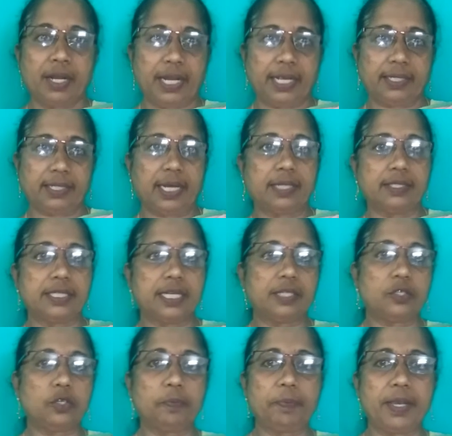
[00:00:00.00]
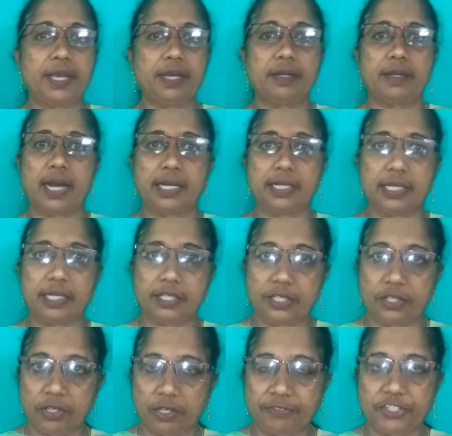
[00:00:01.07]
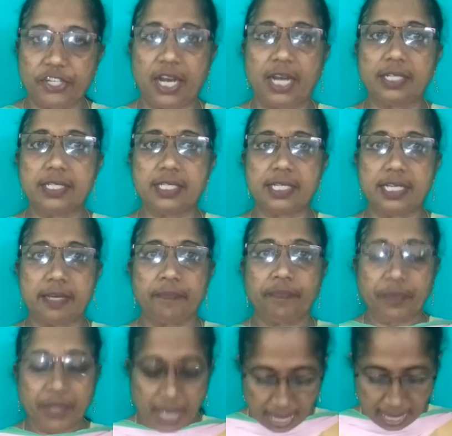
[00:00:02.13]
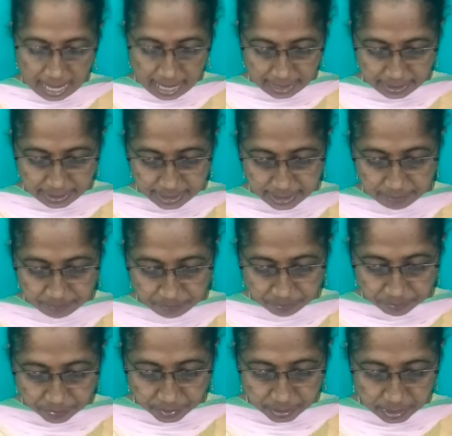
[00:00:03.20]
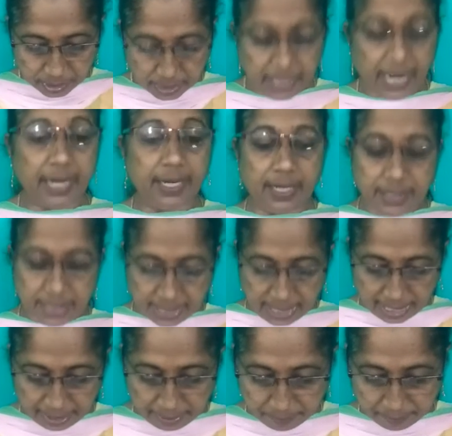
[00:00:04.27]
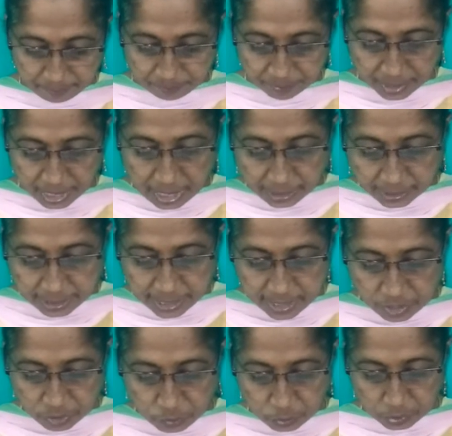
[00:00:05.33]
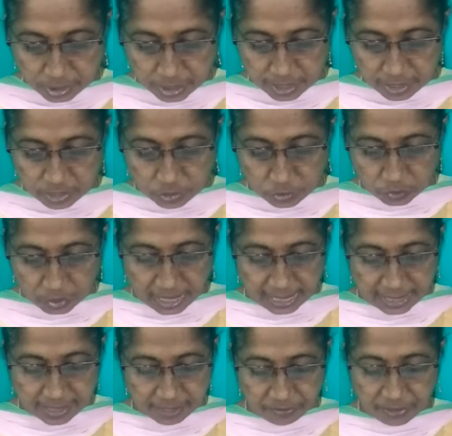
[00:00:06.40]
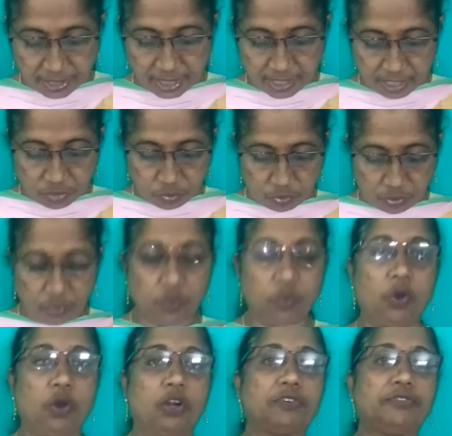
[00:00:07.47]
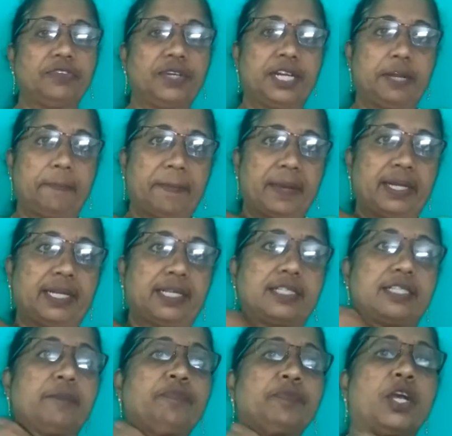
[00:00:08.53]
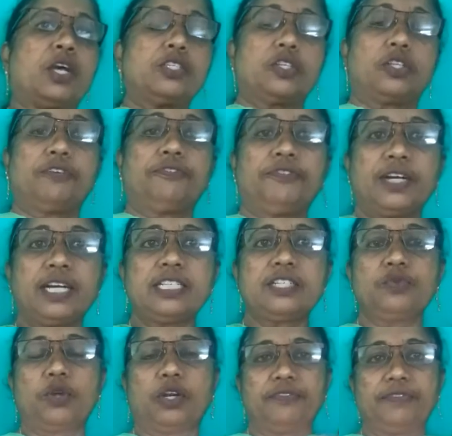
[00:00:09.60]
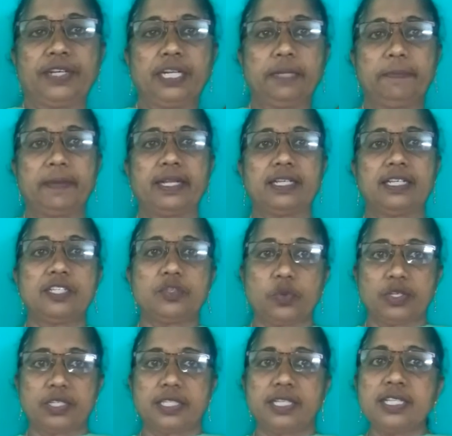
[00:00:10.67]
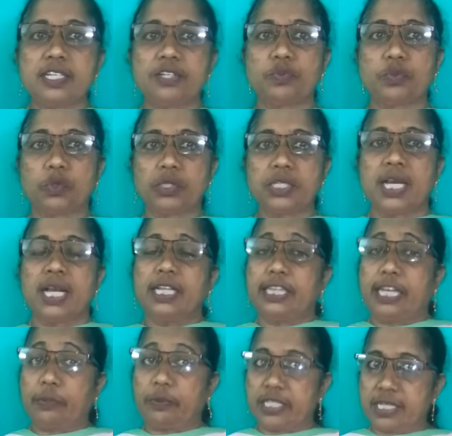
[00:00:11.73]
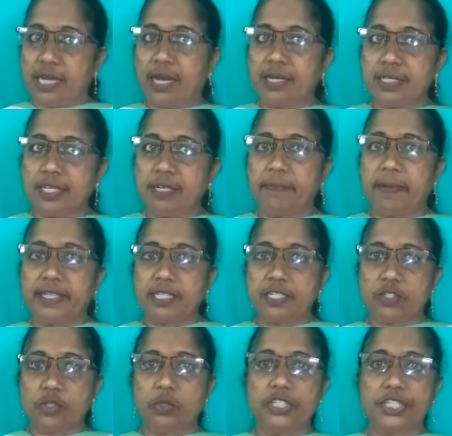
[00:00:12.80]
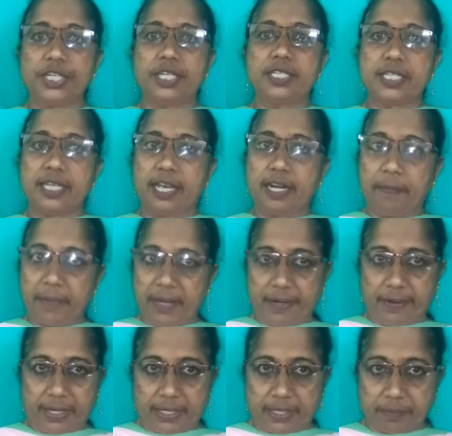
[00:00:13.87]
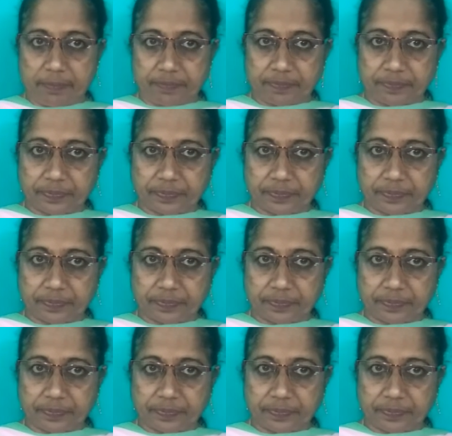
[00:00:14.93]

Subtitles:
like Tantia Tope, Rani of Jhansi, and Nana Sahib. This revolt is known as the First War of Independence. So the First War of Independence was this revolt that was started by the soldiers in Meerut